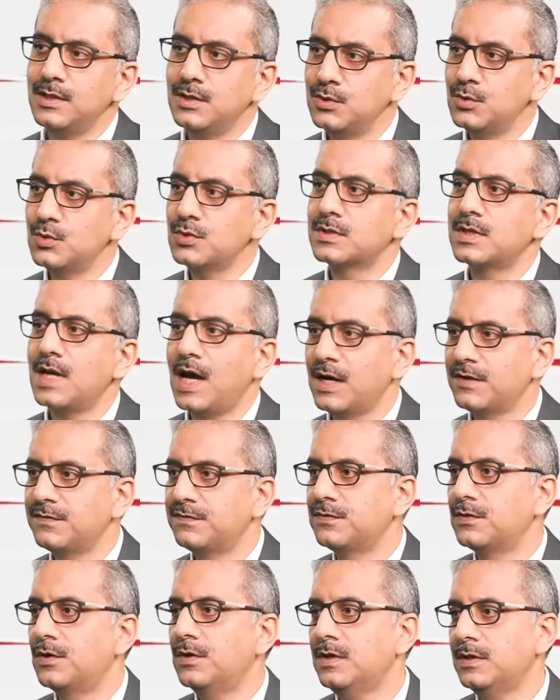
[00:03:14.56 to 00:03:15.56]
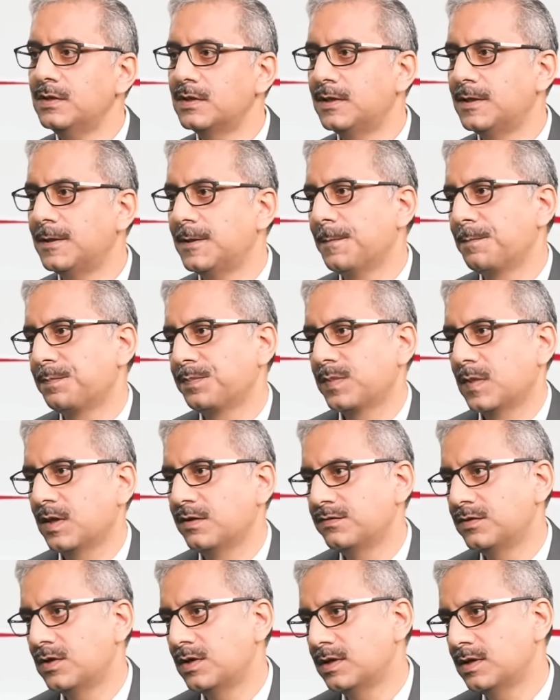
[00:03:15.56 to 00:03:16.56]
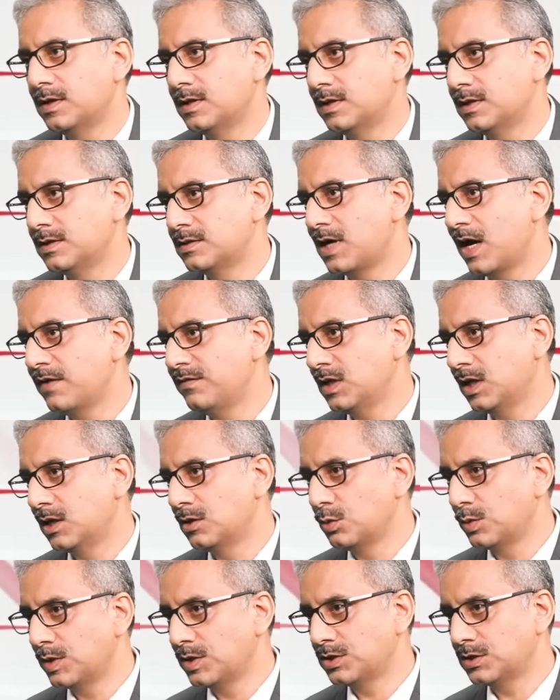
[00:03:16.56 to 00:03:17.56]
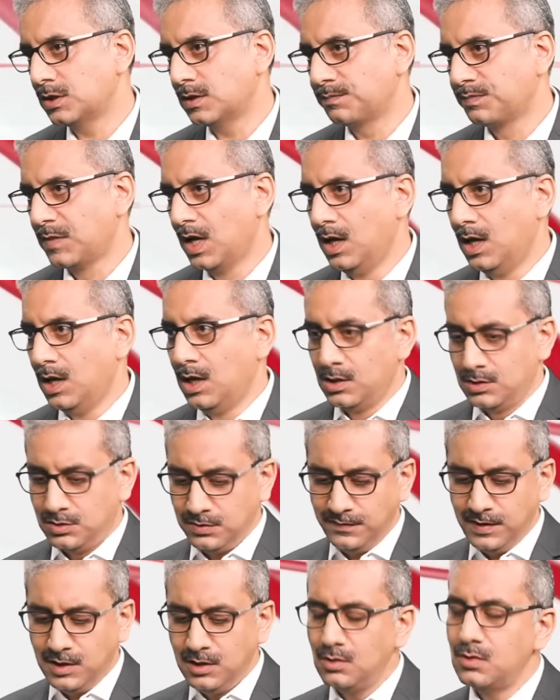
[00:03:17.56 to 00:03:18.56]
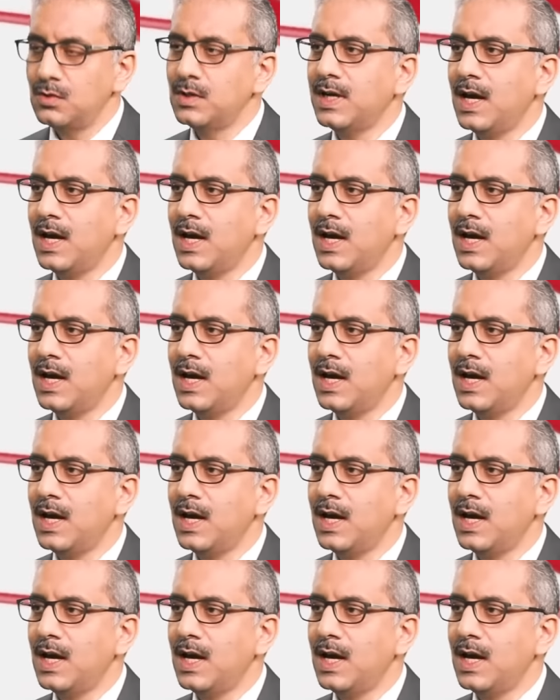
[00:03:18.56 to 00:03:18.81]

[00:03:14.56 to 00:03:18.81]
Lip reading: use that for driving innovation. So when you look